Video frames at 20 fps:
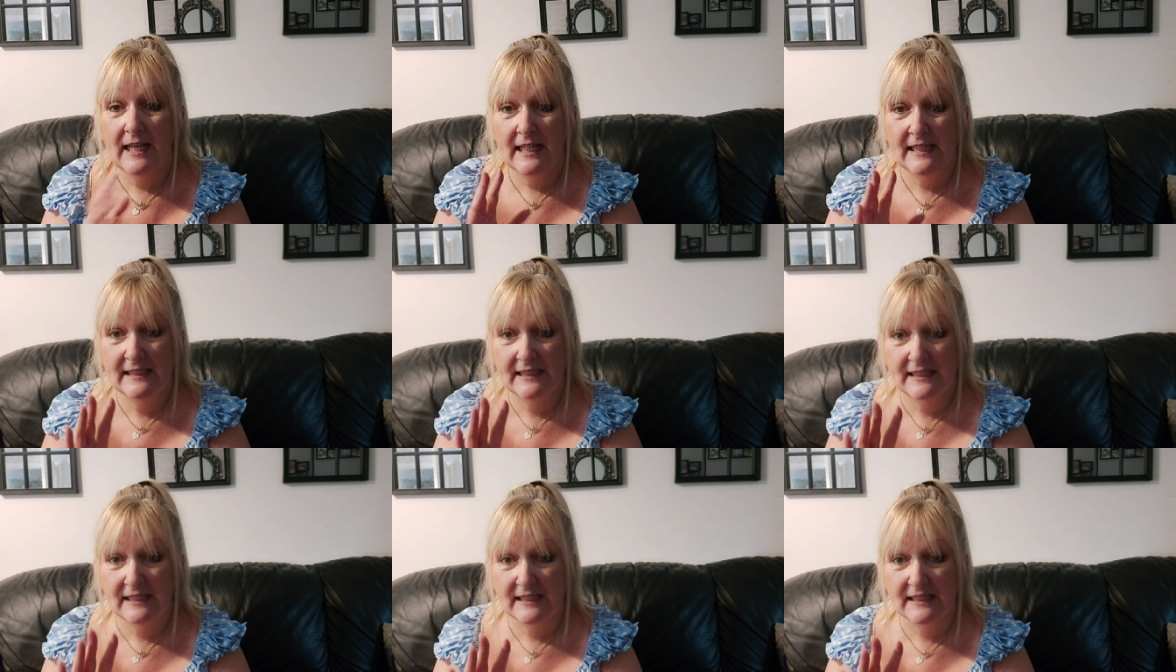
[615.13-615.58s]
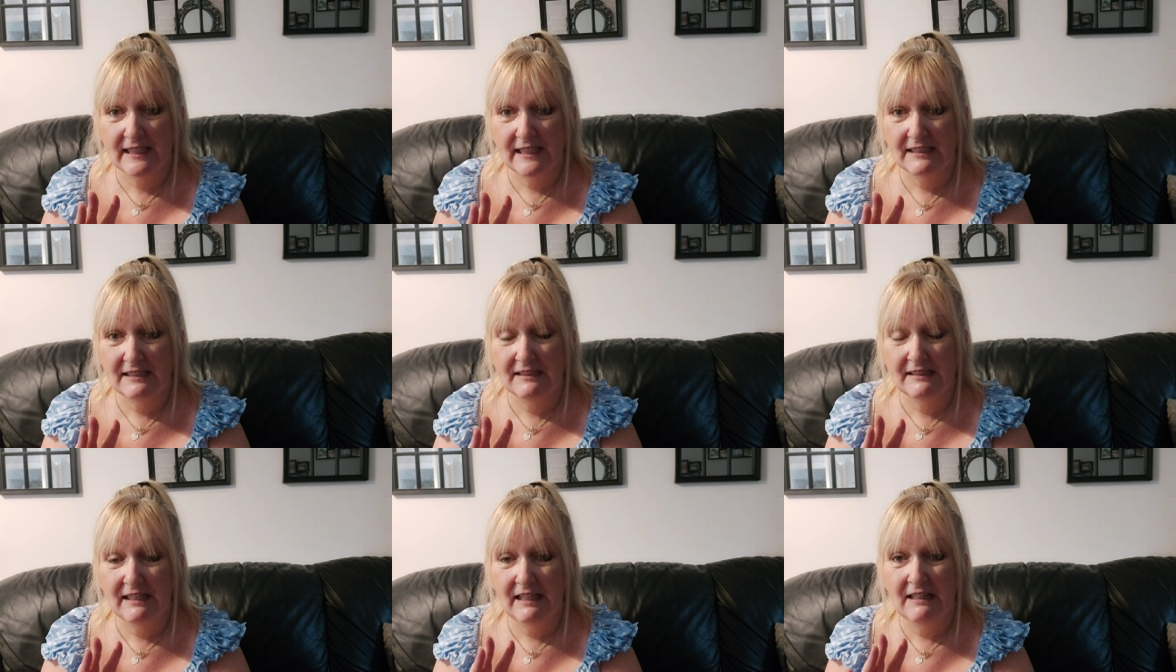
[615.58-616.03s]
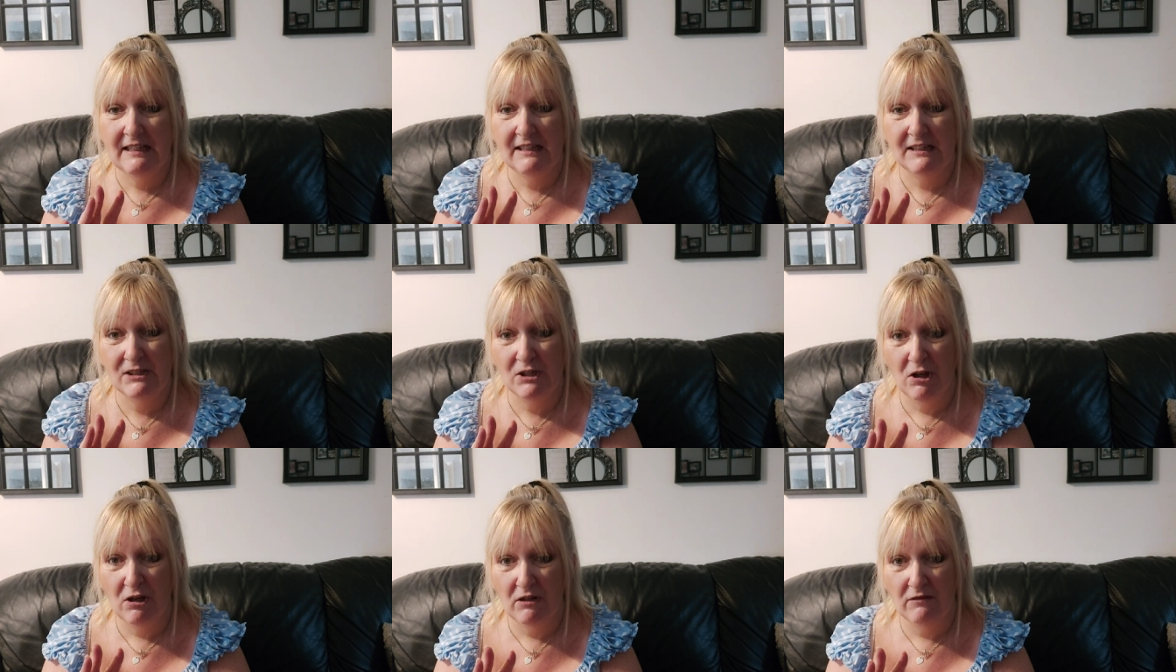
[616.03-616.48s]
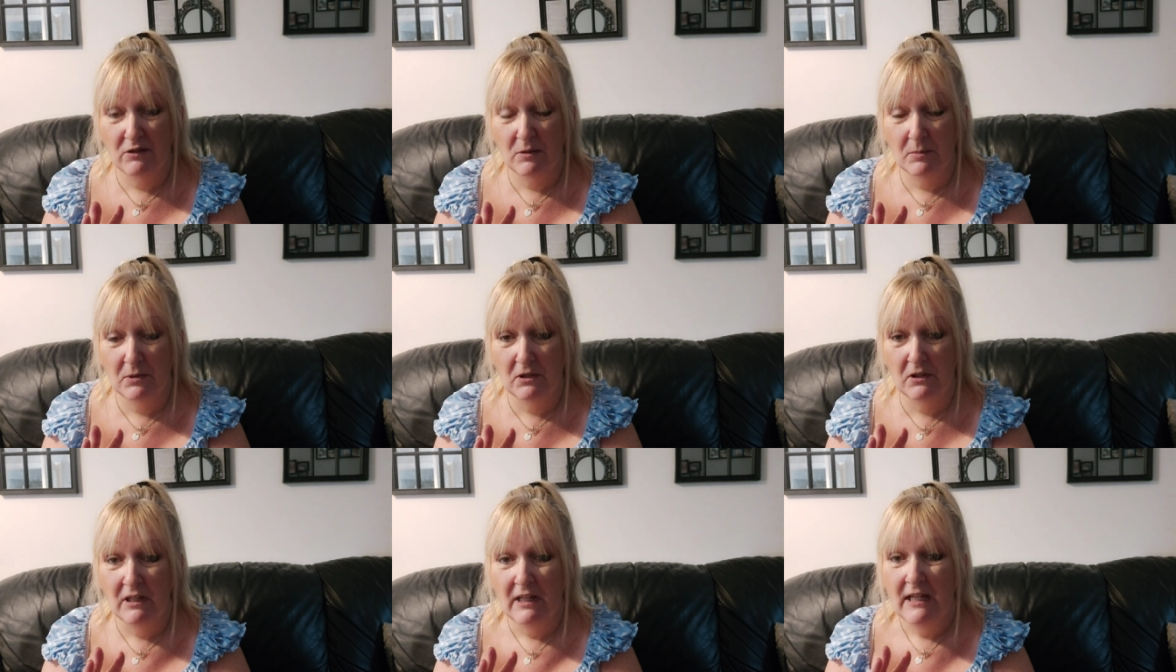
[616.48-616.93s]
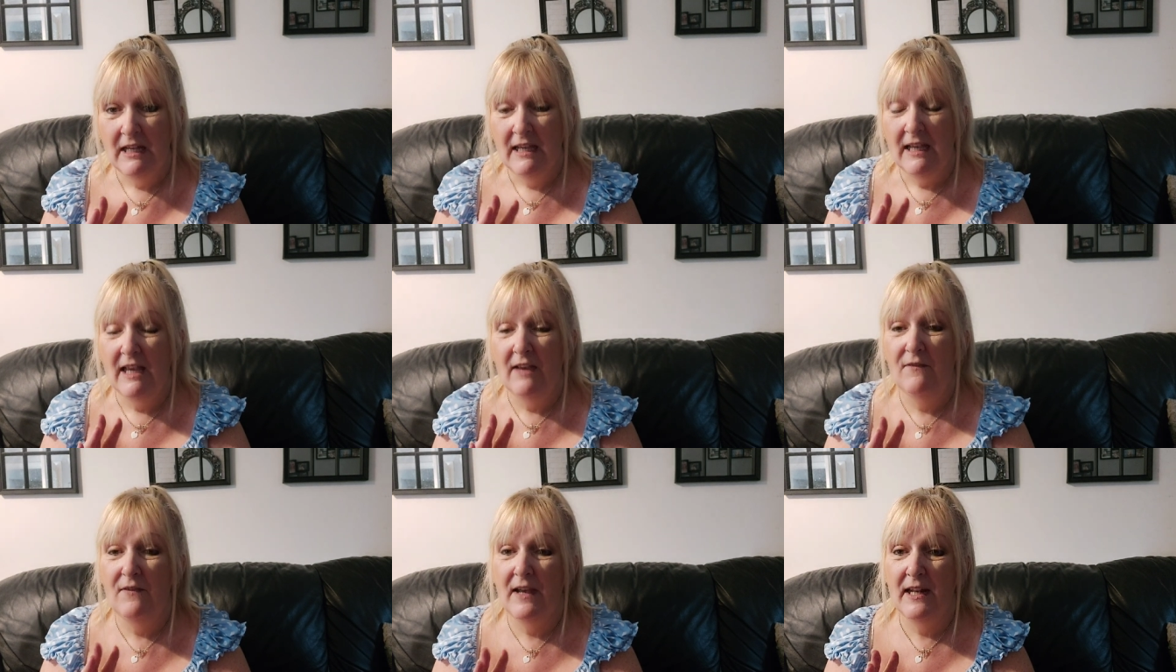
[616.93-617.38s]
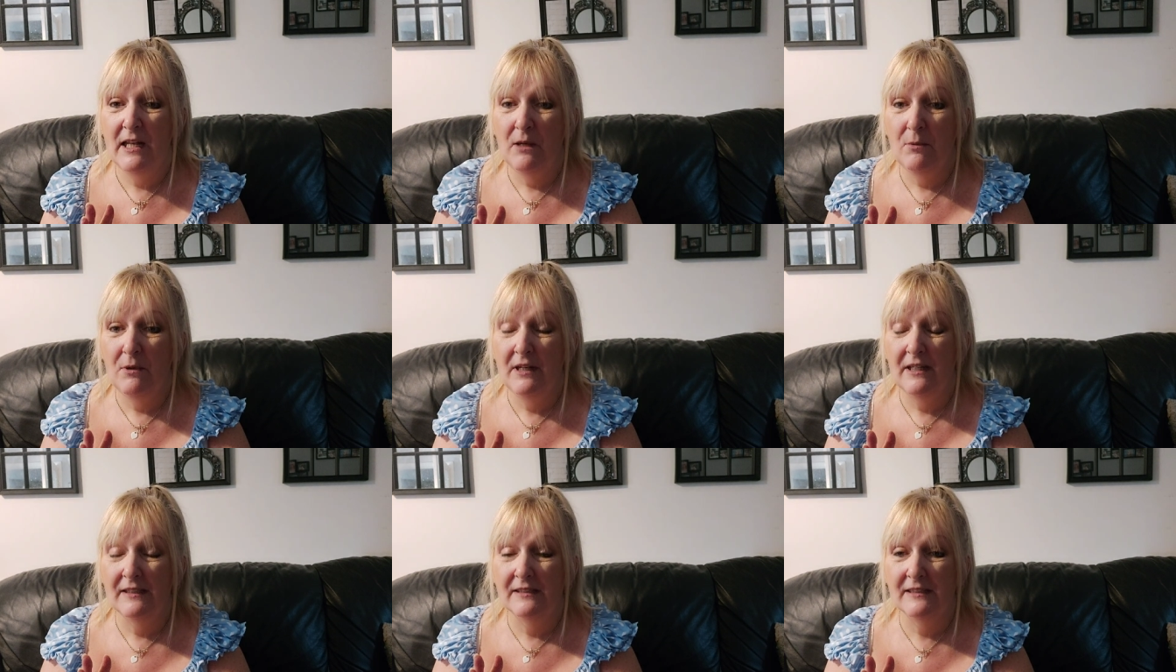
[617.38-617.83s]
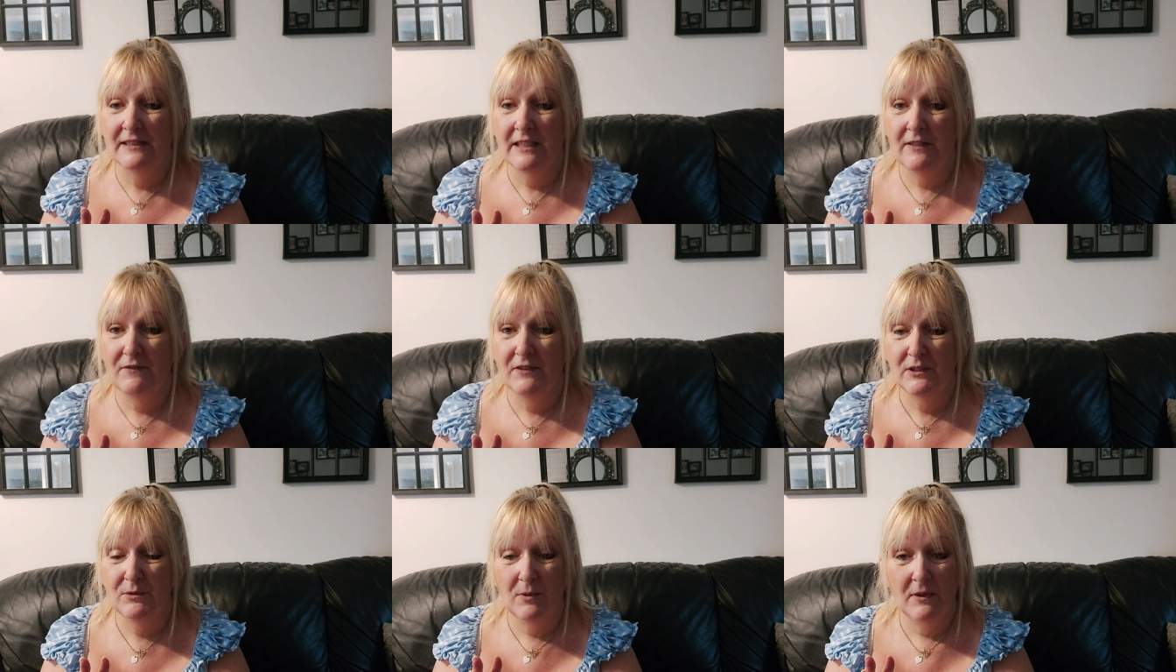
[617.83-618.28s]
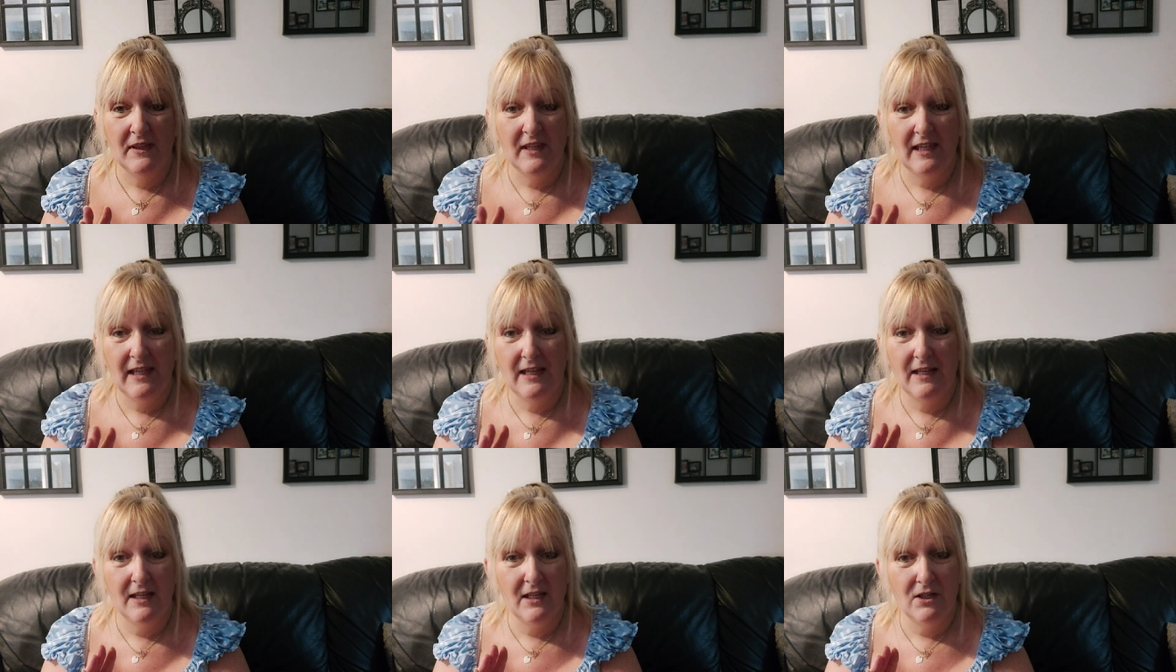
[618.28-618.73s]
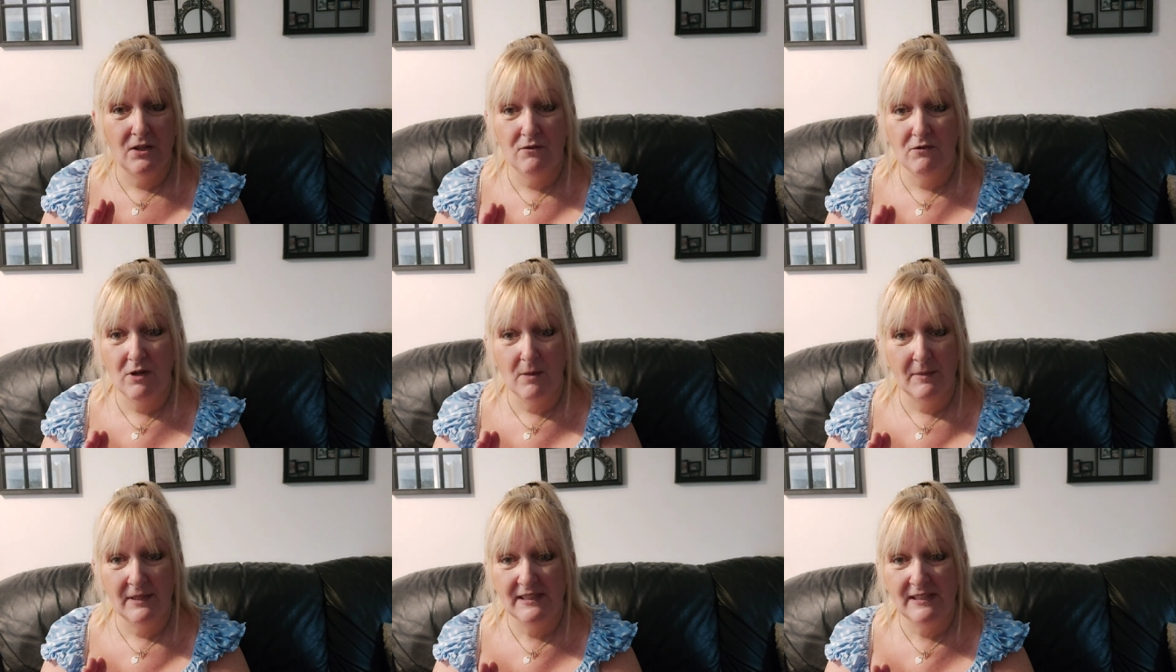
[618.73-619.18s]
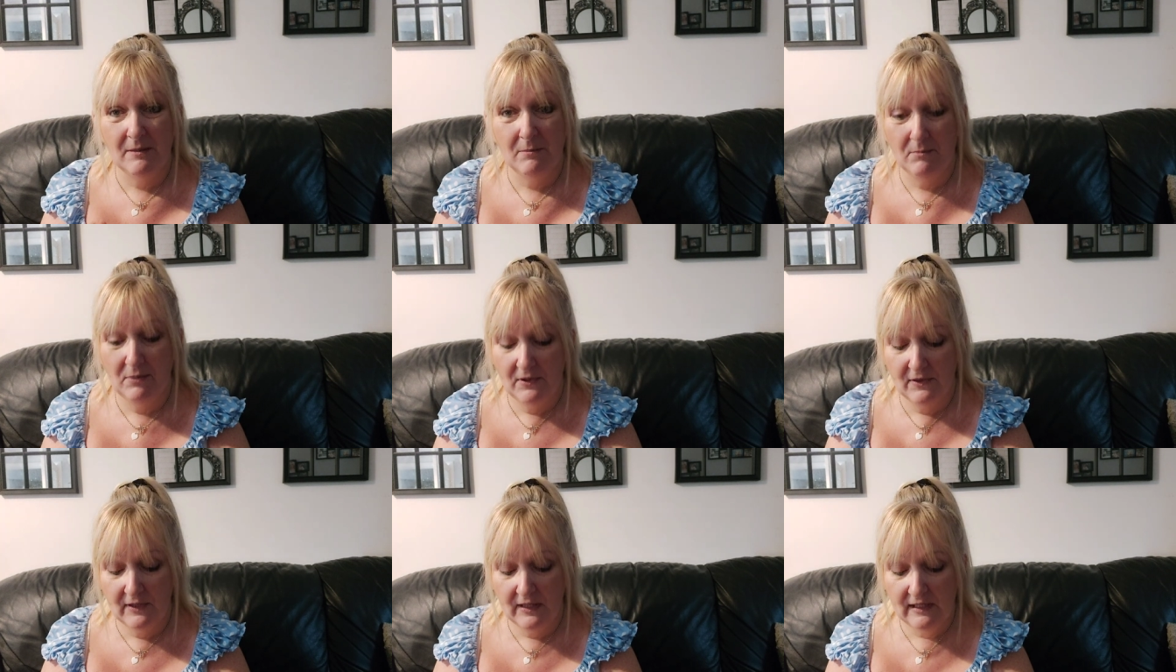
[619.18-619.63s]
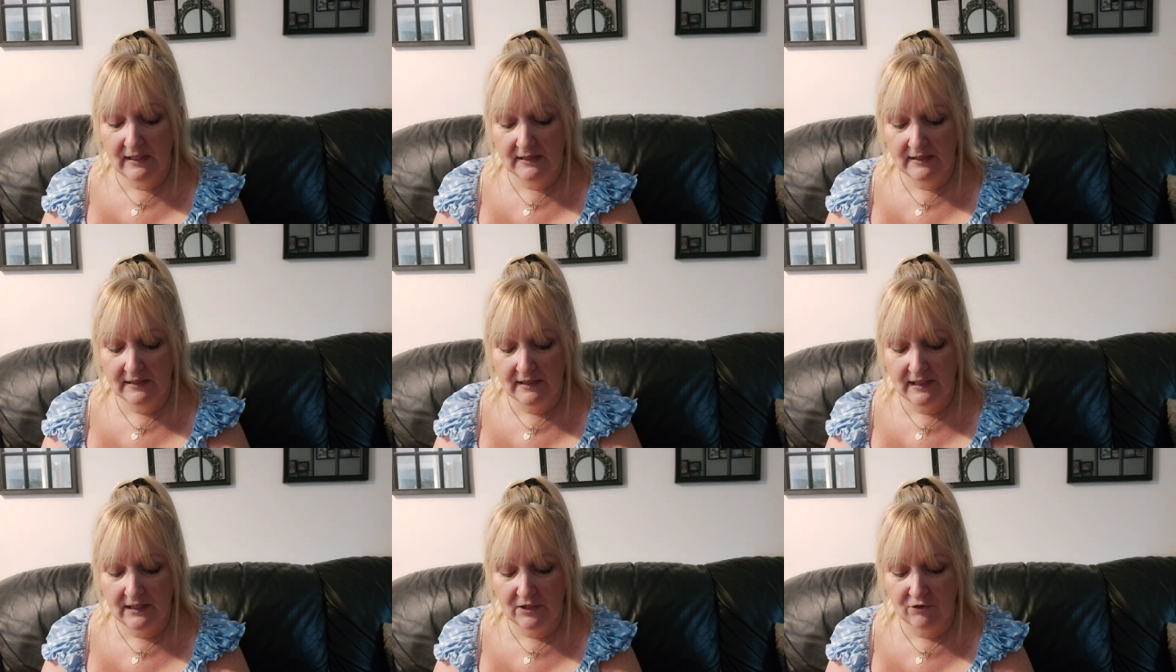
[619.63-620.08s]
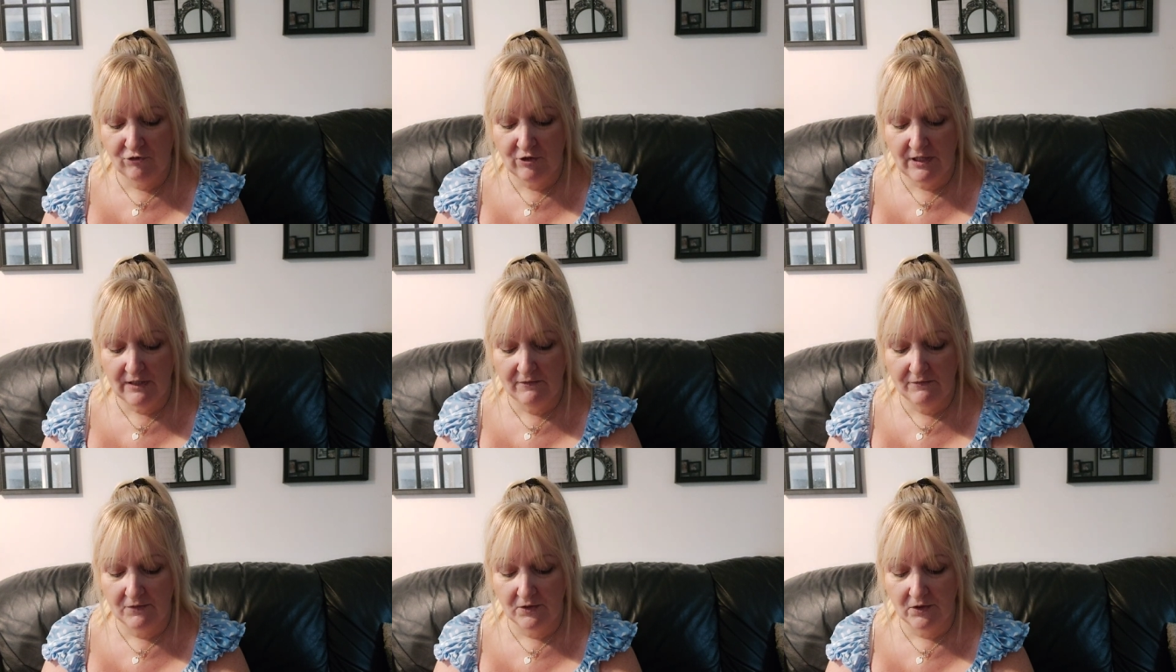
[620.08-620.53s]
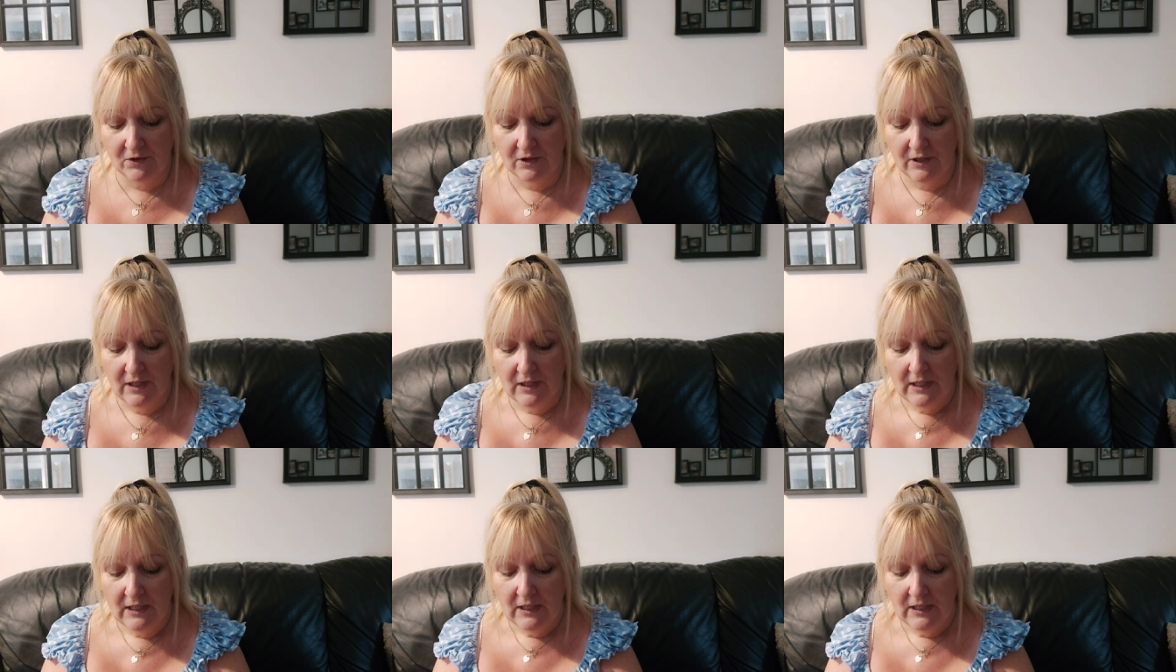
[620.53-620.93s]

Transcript: It's disgusting, it's horrible. If anyone else suffers with it, you've got my sympathies, it's dreadful.